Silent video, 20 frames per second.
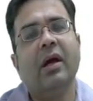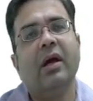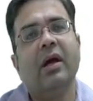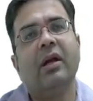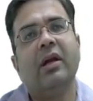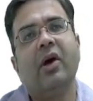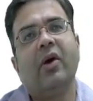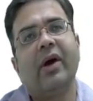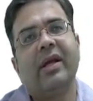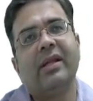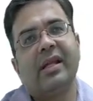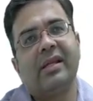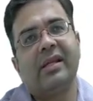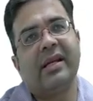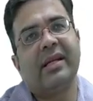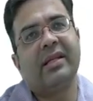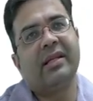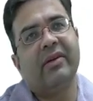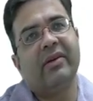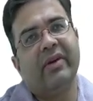now as i
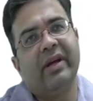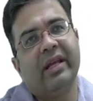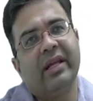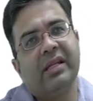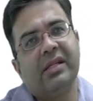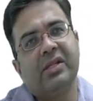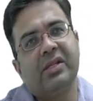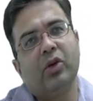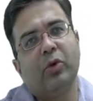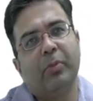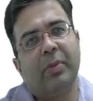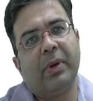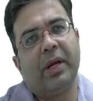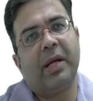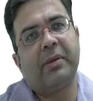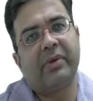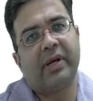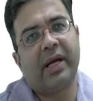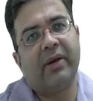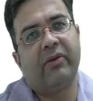said there are various
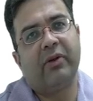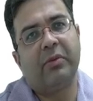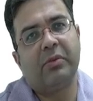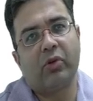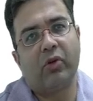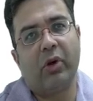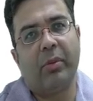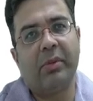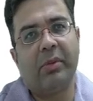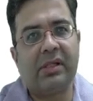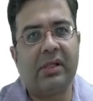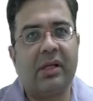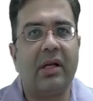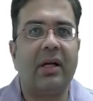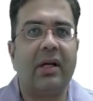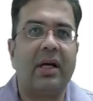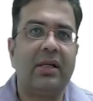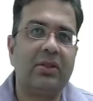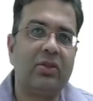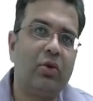neoplasms right from squamous cell
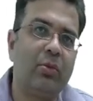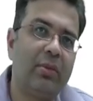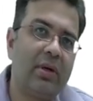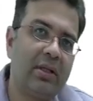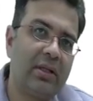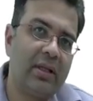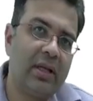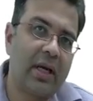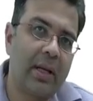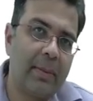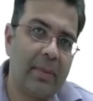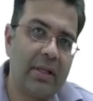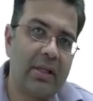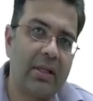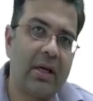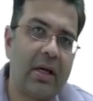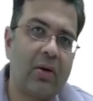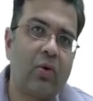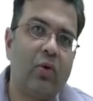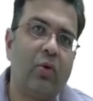carcinoma there can be
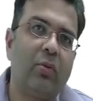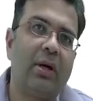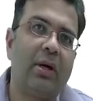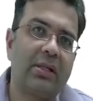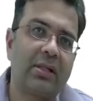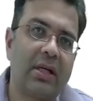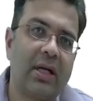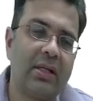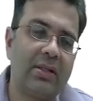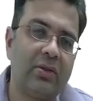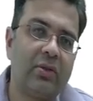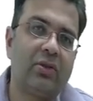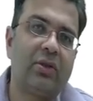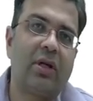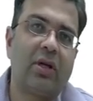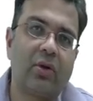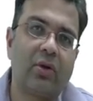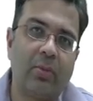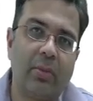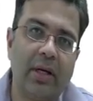sarcomas
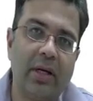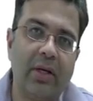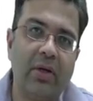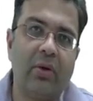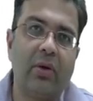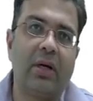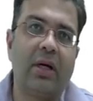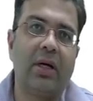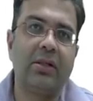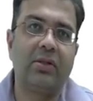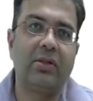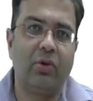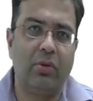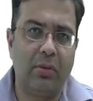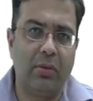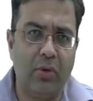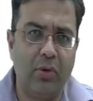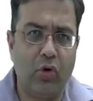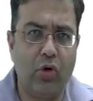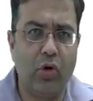carcinosarcoma
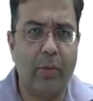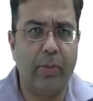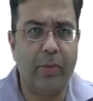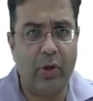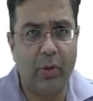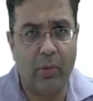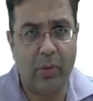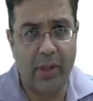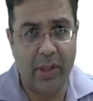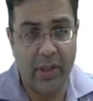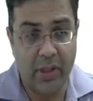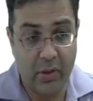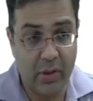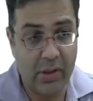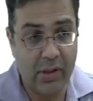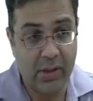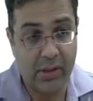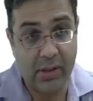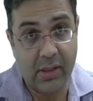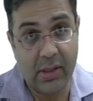adenocarcinoma mucoepidoma
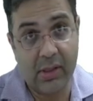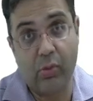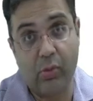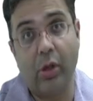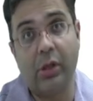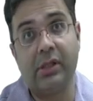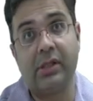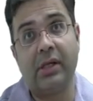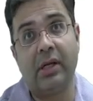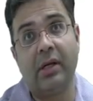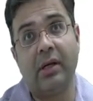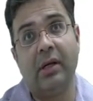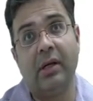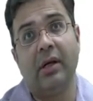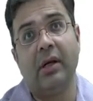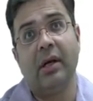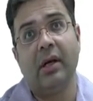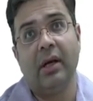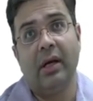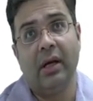adenoid small cell
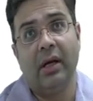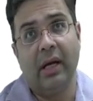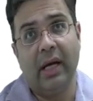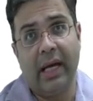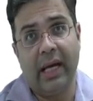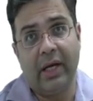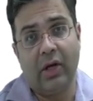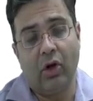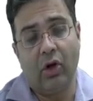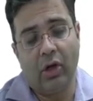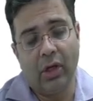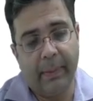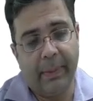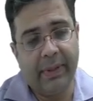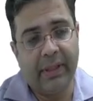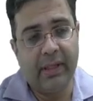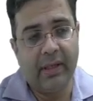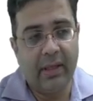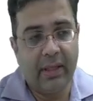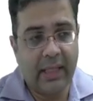and
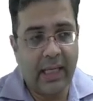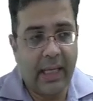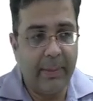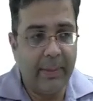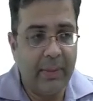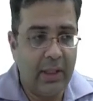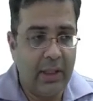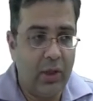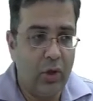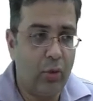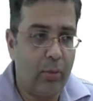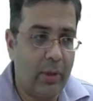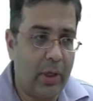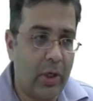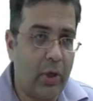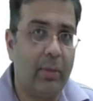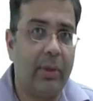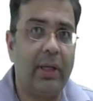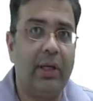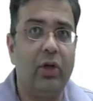non-epithelial can be
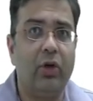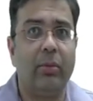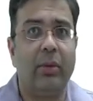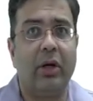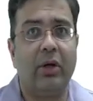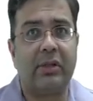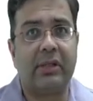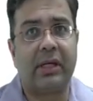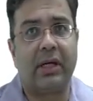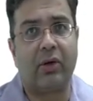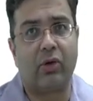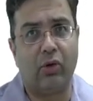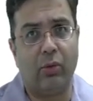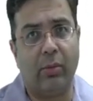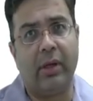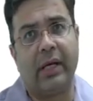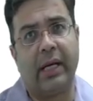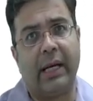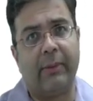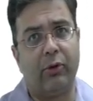leiomyoma
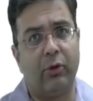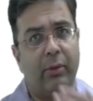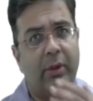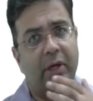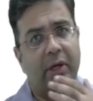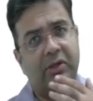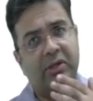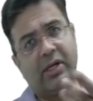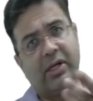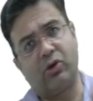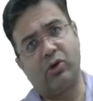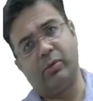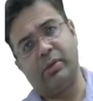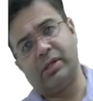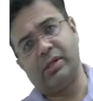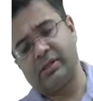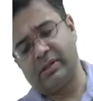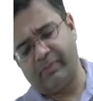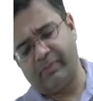leiomyosarcoma rhabdomyosarcoma